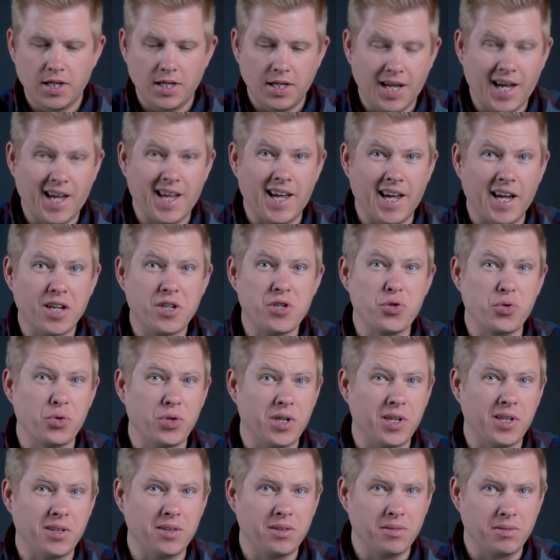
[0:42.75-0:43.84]
not
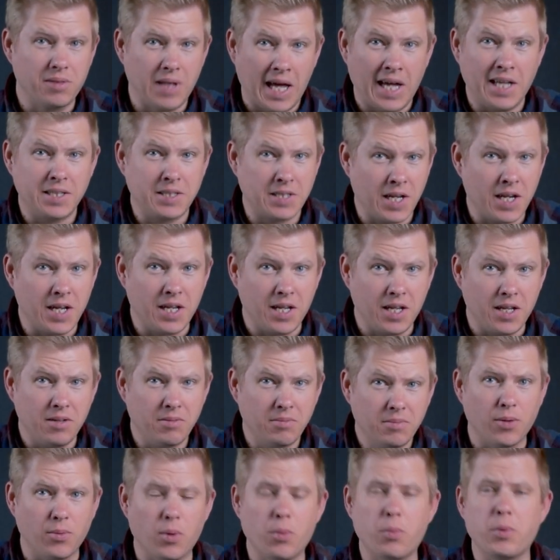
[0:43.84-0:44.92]
actually that tiny
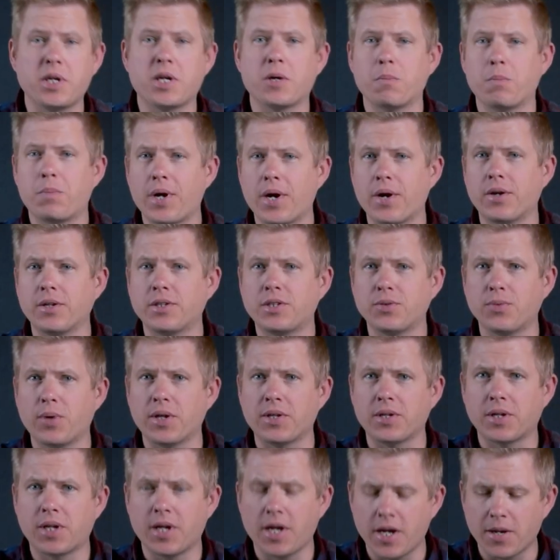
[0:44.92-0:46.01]
when we compare it to
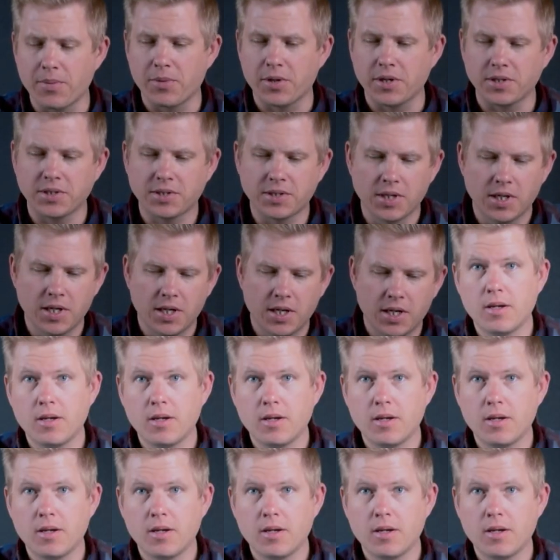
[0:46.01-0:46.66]
other cameras,